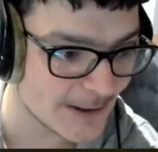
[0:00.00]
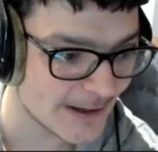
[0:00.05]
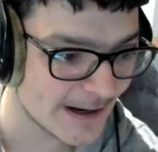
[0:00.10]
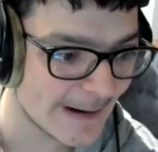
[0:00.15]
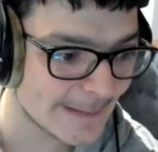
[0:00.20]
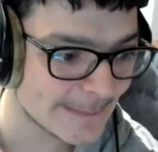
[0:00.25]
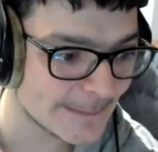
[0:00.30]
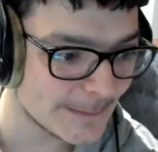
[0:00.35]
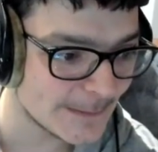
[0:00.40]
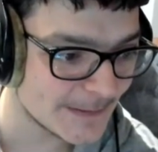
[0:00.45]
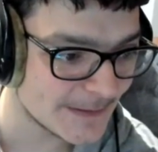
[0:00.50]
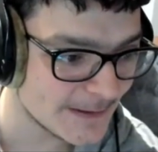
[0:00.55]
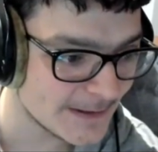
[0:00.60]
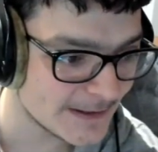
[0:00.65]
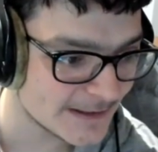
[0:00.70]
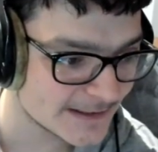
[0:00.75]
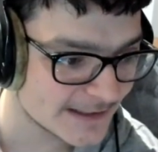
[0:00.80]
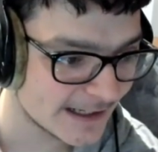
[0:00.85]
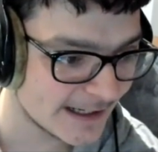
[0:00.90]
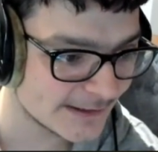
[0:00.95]
happy with
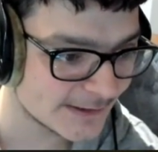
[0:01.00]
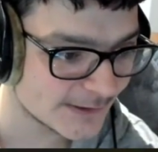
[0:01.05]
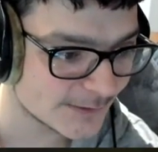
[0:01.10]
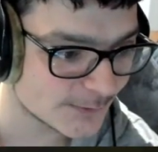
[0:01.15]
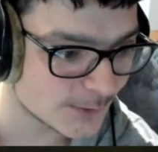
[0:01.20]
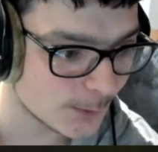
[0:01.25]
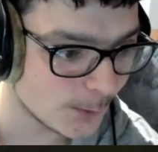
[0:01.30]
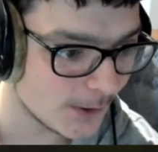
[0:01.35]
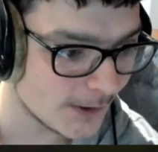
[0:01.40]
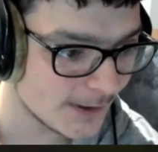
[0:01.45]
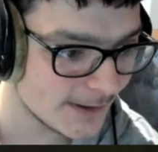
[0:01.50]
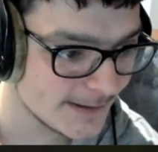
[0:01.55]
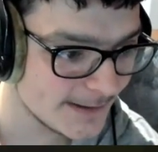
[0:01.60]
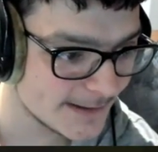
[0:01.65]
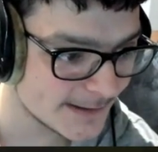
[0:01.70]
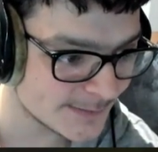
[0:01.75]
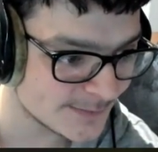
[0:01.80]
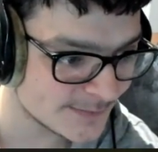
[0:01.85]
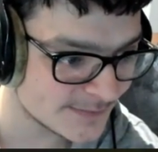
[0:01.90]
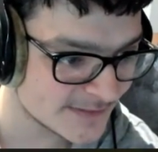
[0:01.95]
these kinds of
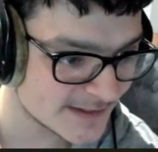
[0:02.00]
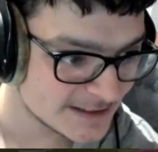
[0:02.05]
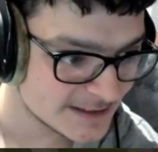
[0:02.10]
rewards, and